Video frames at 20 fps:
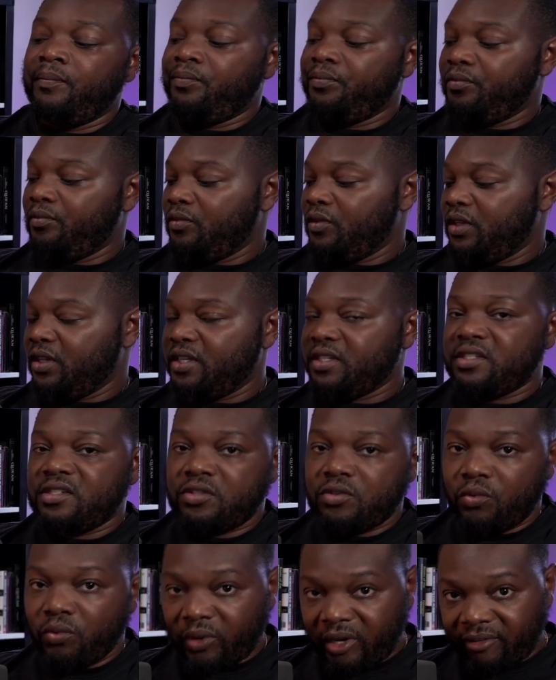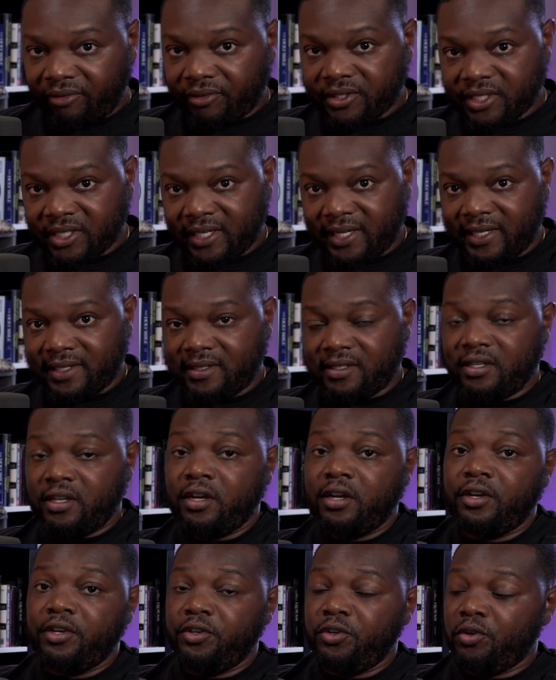This is a reference test.
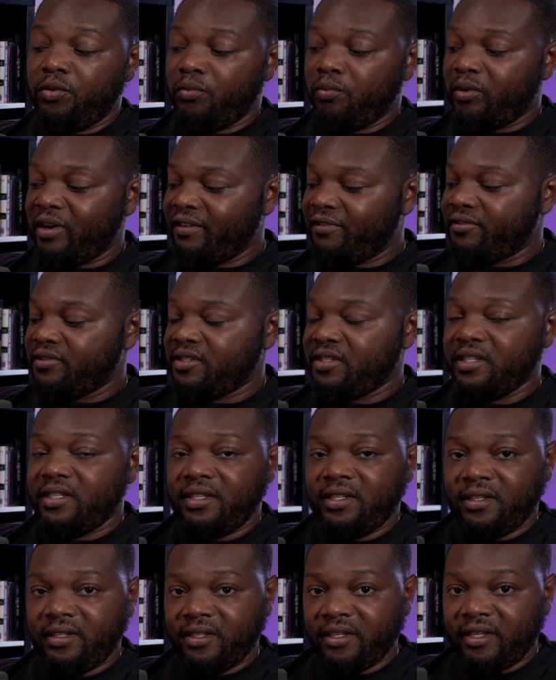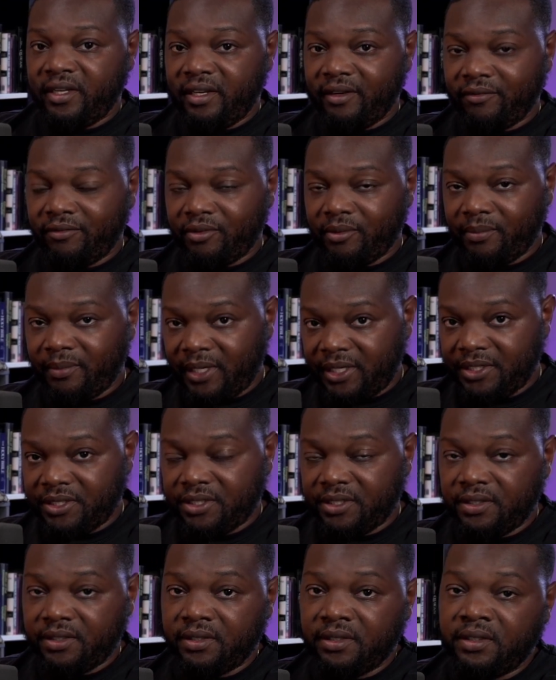You're referencing the information.
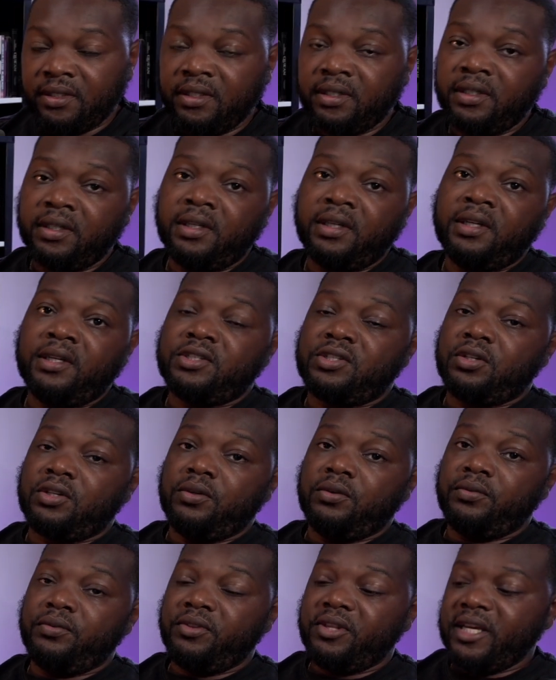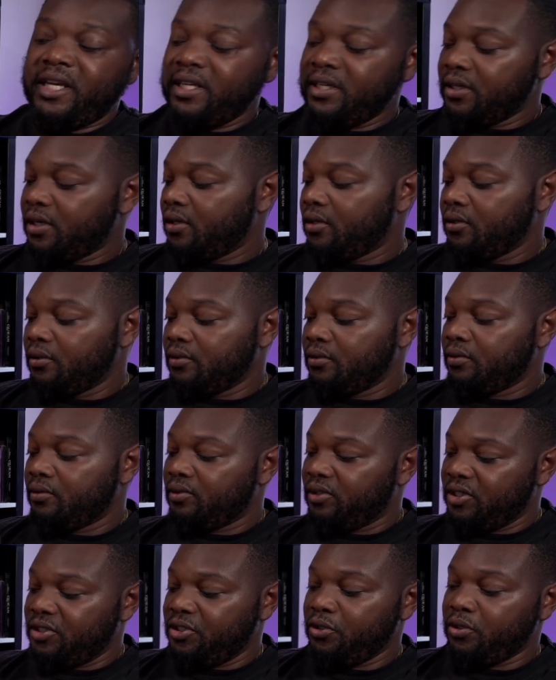So they know
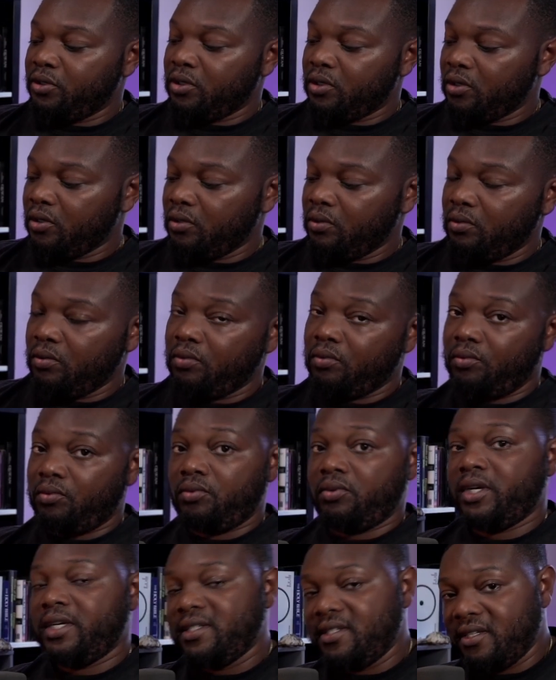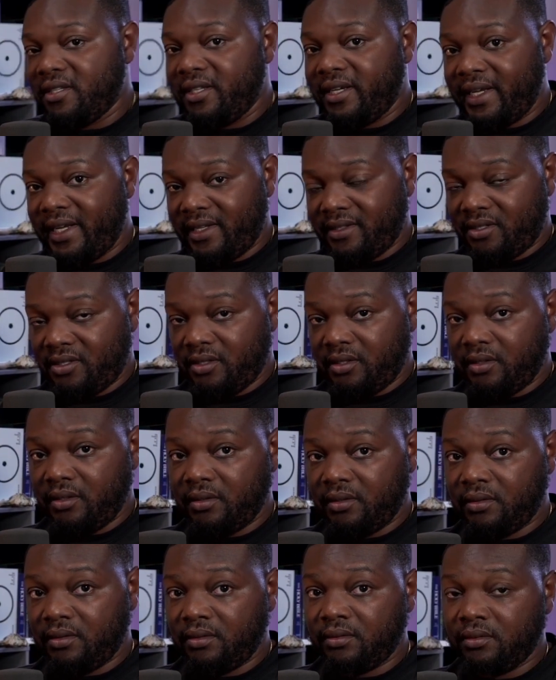that you can go right to the answer
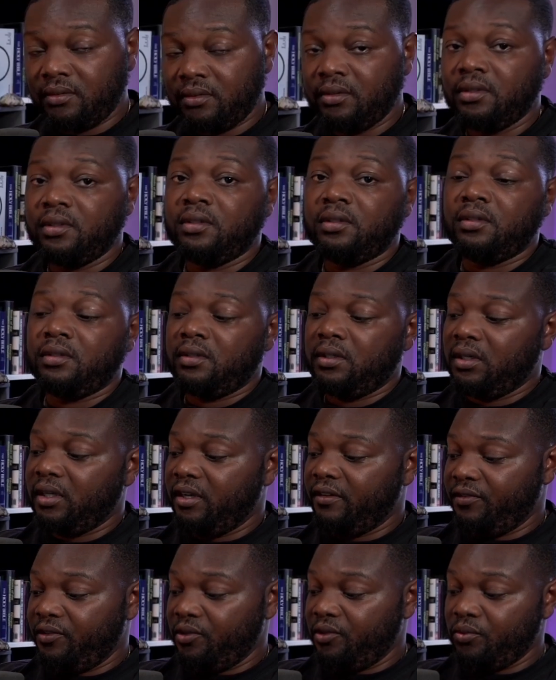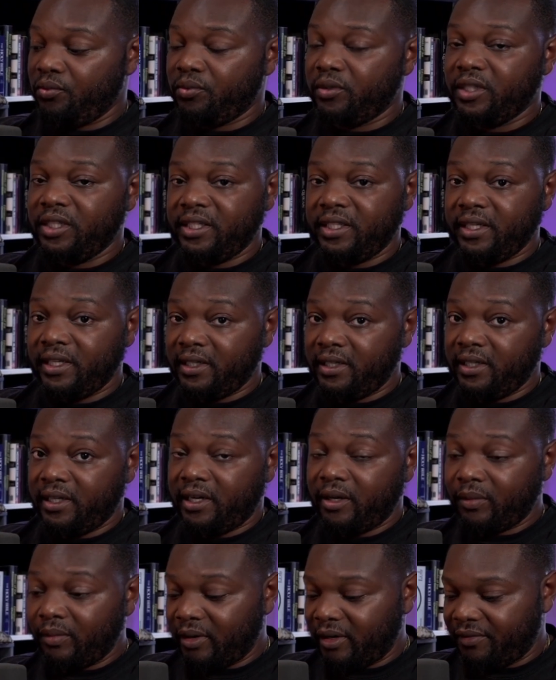if you really get good at
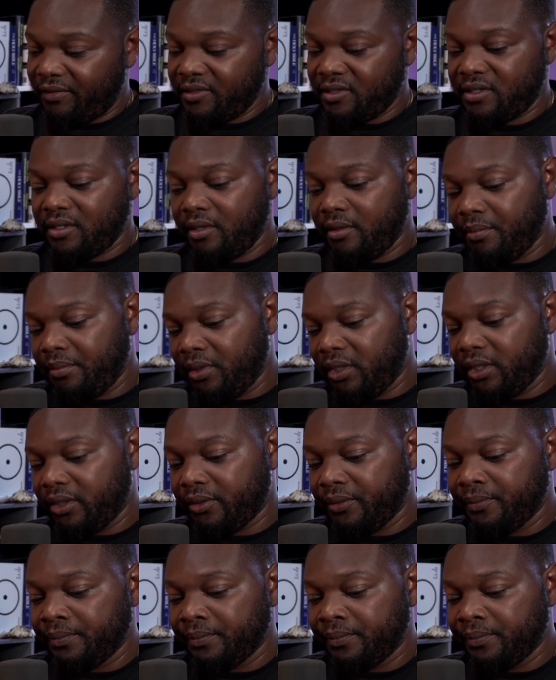referencing the book.